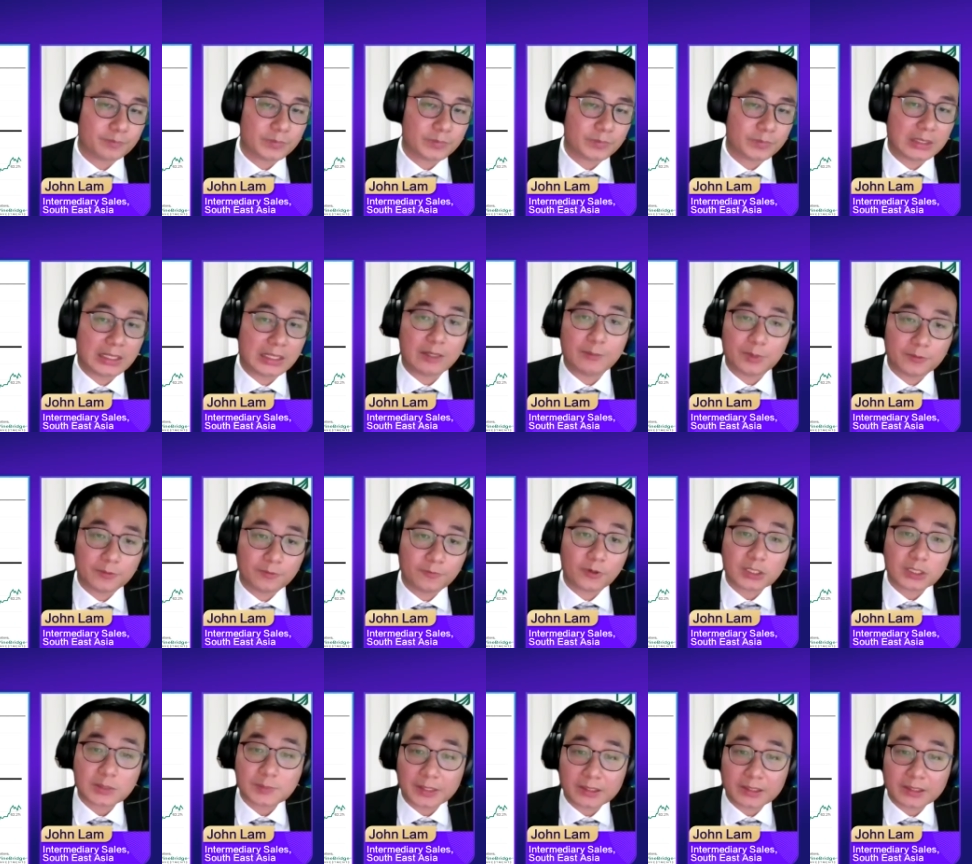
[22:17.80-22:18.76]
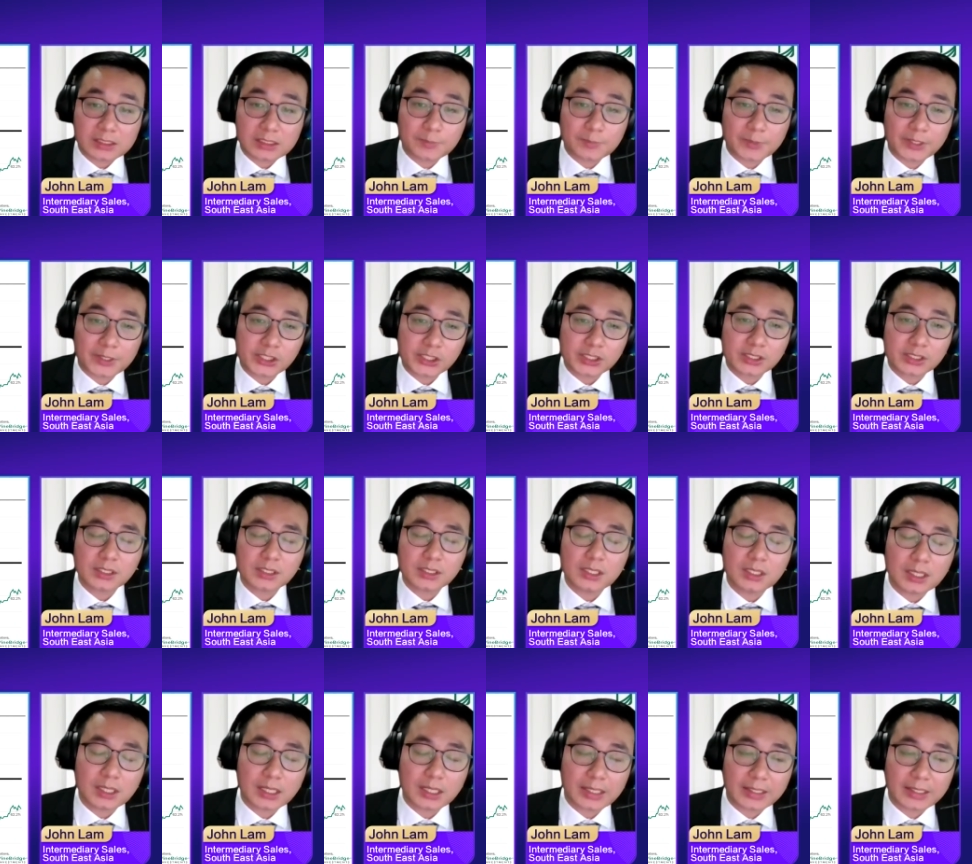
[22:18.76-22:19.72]
labor force participation,
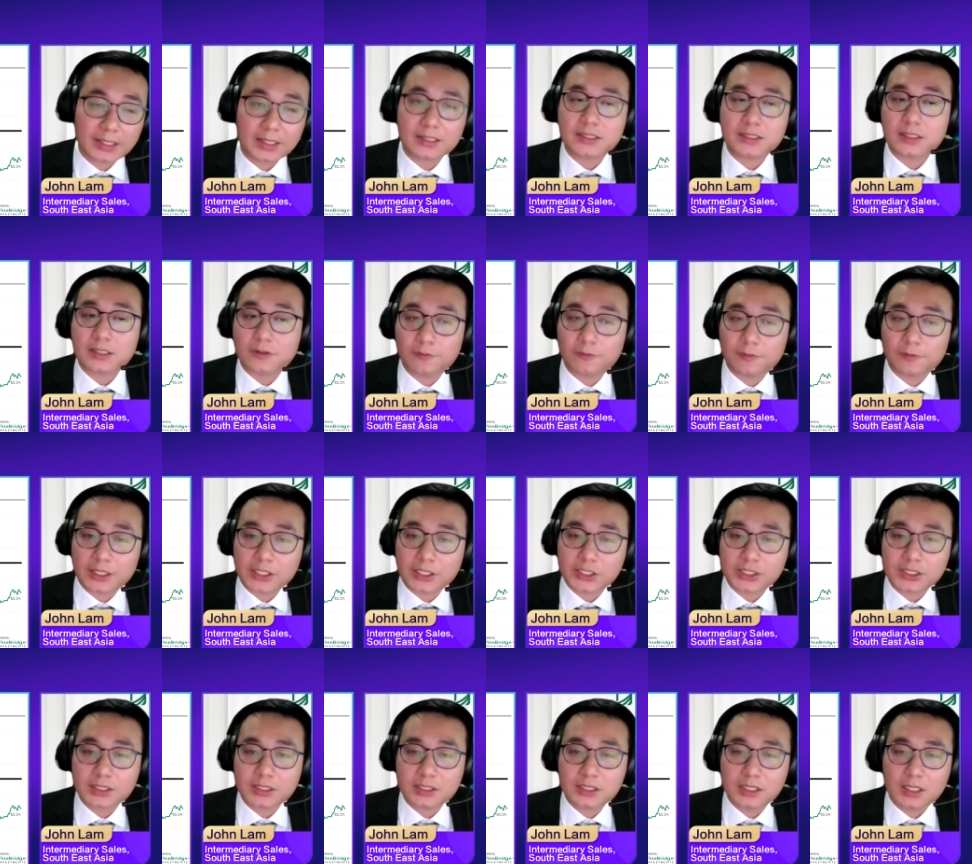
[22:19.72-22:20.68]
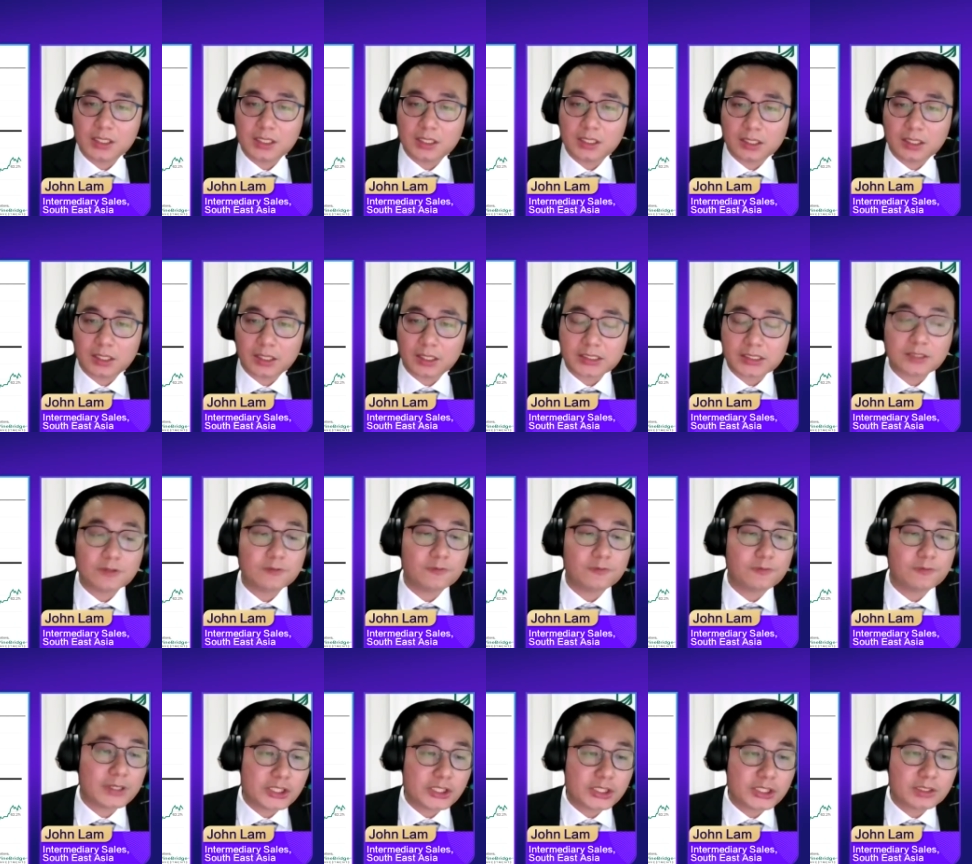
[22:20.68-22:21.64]
and that is inflation. As
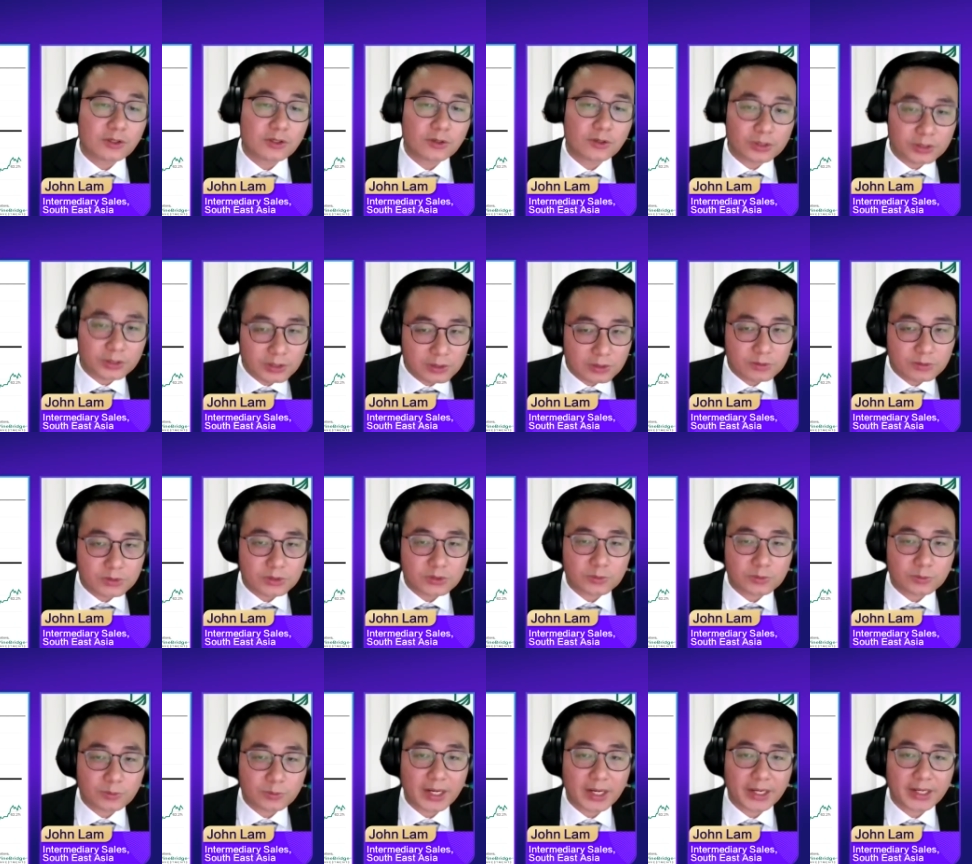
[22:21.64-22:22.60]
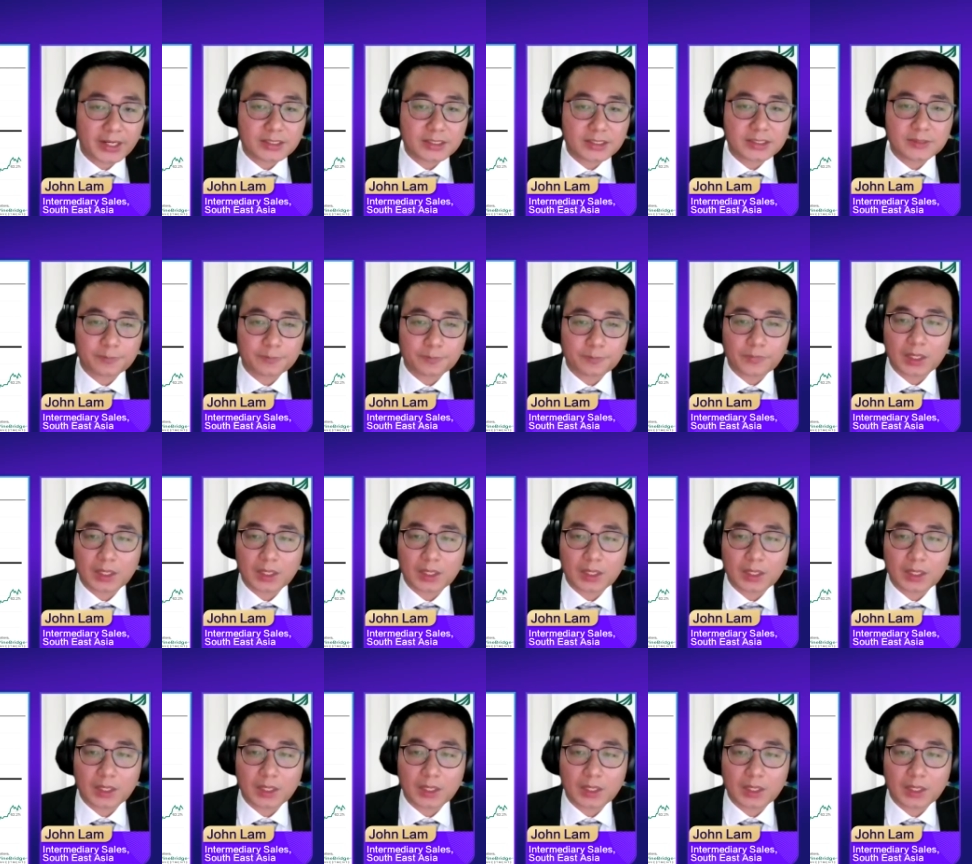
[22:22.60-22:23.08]
inflation continues to rise,